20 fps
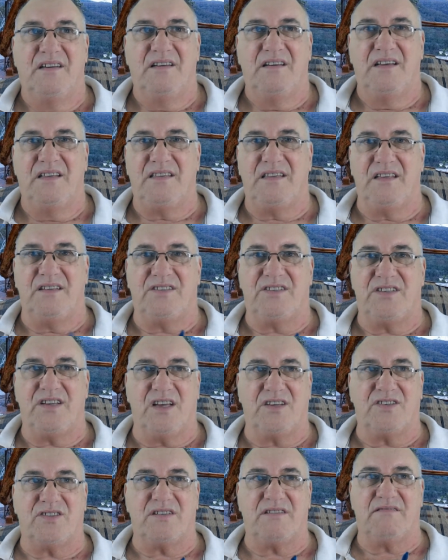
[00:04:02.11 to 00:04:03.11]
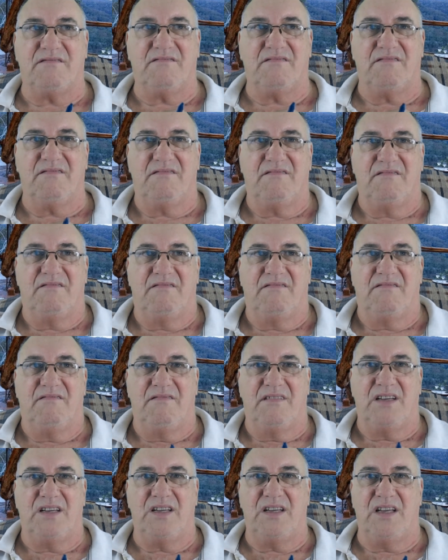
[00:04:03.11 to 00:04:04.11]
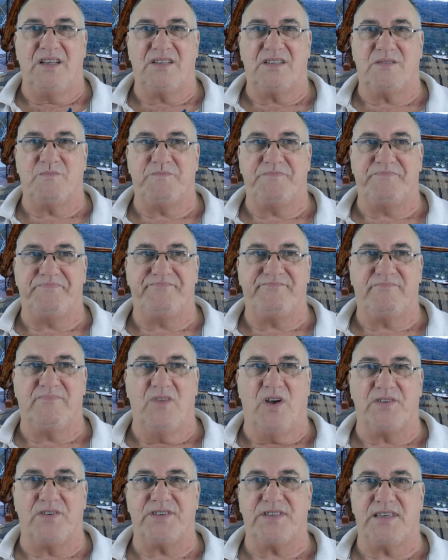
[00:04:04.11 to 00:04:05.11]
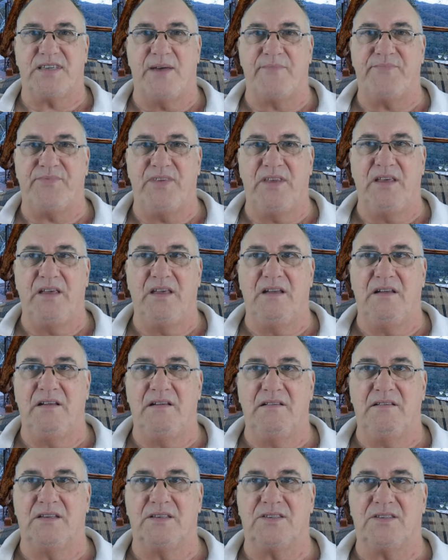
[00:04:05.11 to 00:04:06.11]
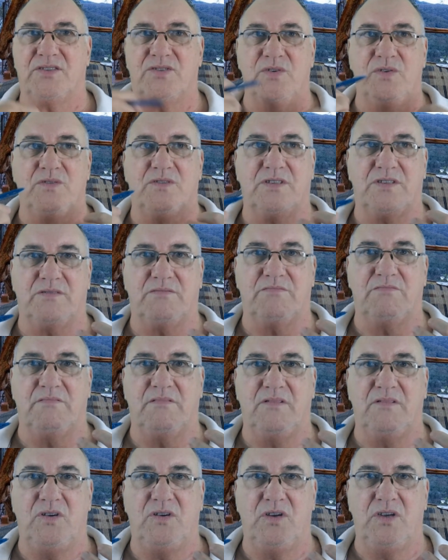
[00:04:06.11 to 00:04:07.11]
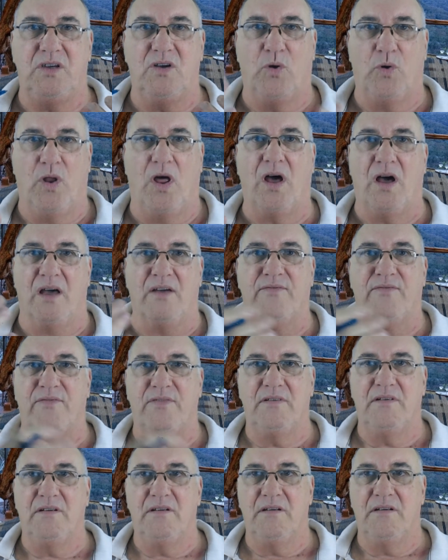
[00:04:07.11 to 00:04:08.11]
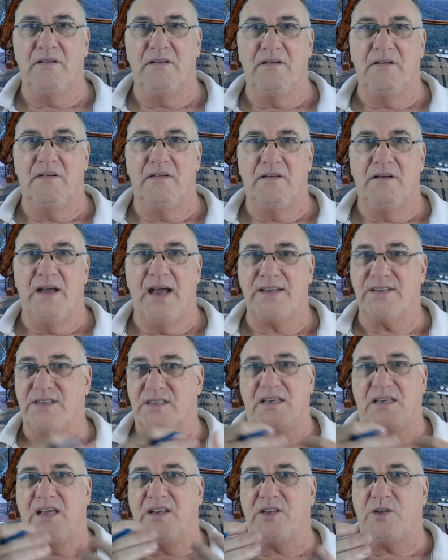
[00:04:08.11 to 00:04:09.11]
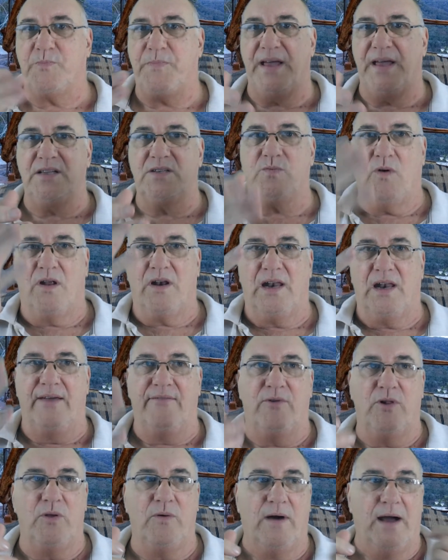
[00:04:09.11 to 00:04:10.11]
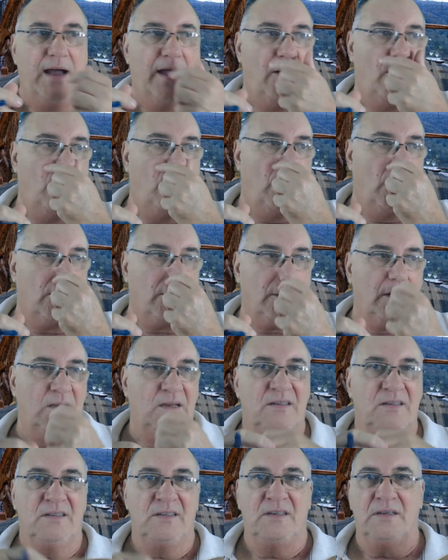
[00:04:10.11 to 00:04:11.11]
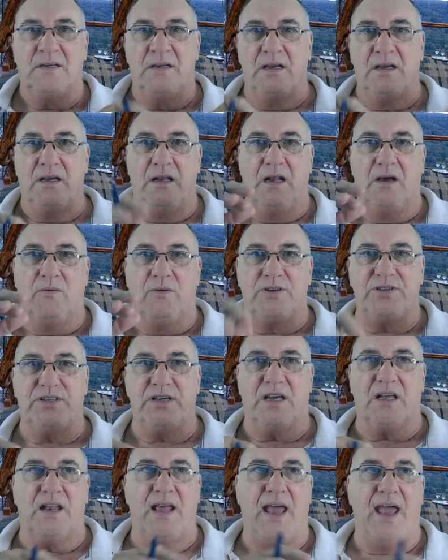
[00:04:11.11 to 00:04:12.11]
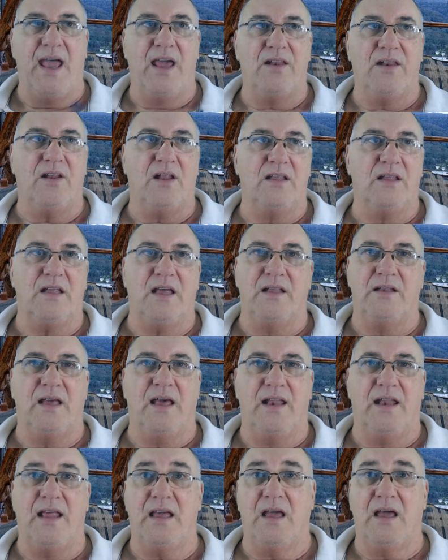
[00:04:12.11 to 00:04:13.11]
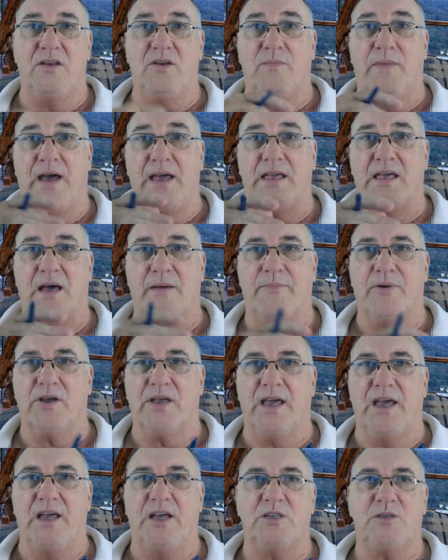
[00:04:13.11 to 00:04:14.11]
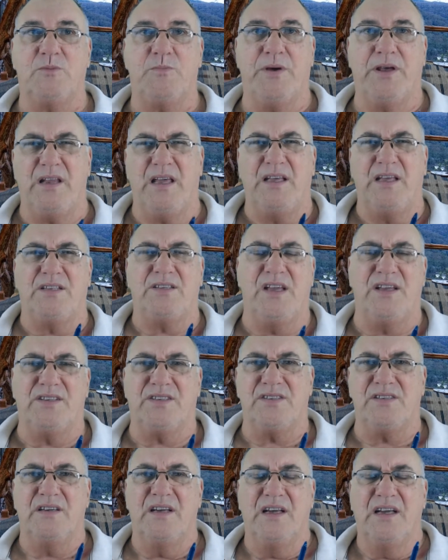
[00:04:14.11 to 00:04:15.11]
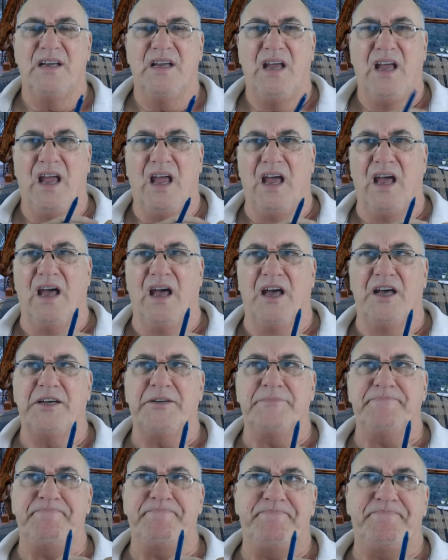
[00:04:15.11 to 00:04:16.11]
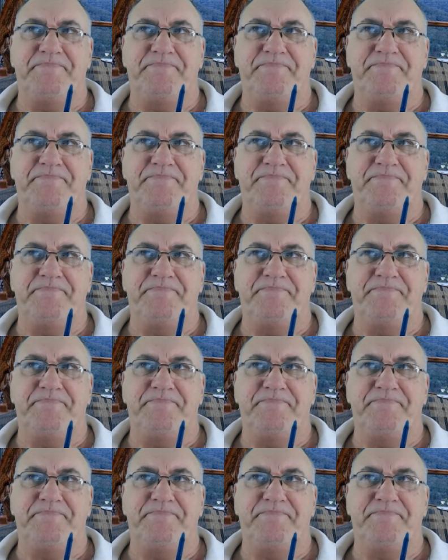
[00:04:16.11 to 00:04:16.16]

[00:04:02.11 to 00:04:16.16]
it's just, it's not something that suits your life. As I said, depends what level you are and what, you know, what you can handle and, and, and your makeup, I guess. But it's it's, um,